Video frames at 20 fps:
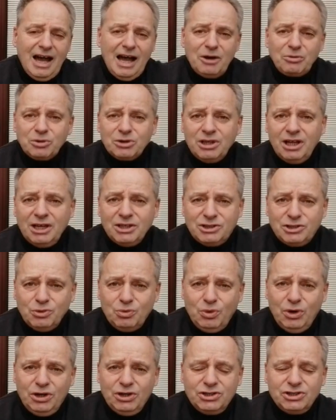I would like
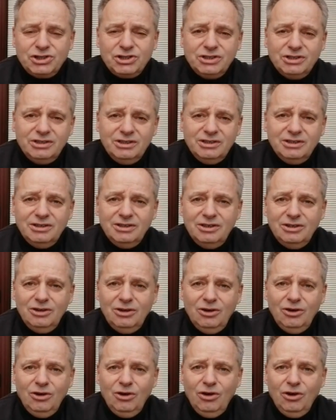to wish
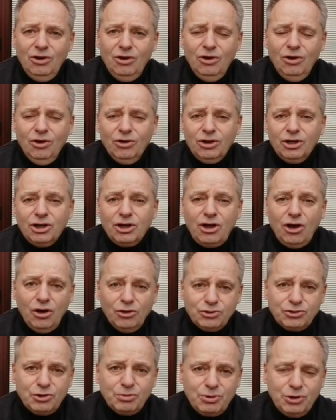all the
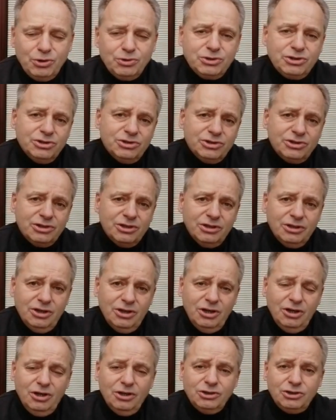contributors
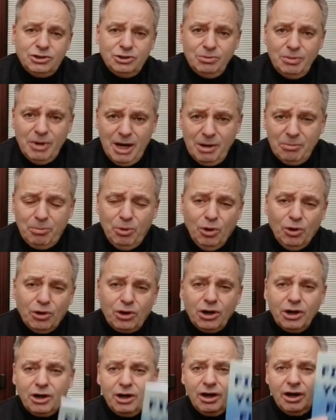to my
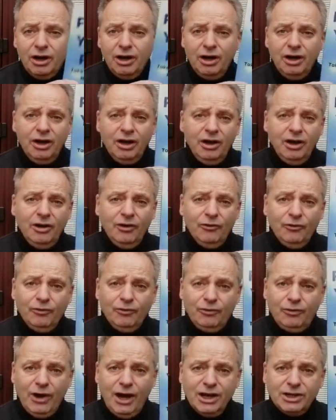book,
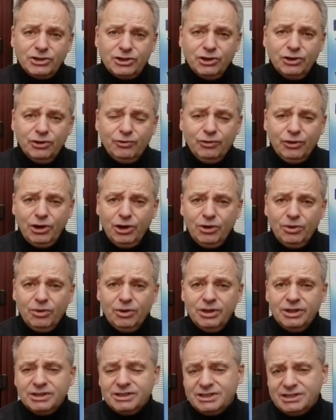Find Your
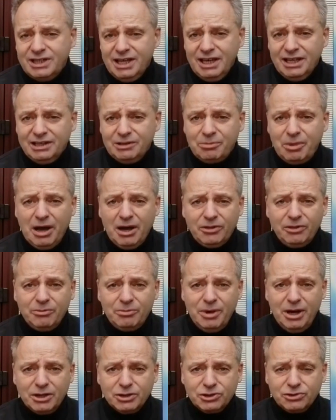Flow, Take the Path
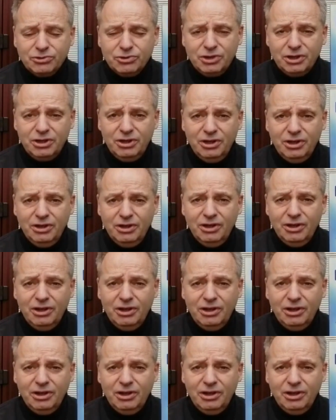of Mastery.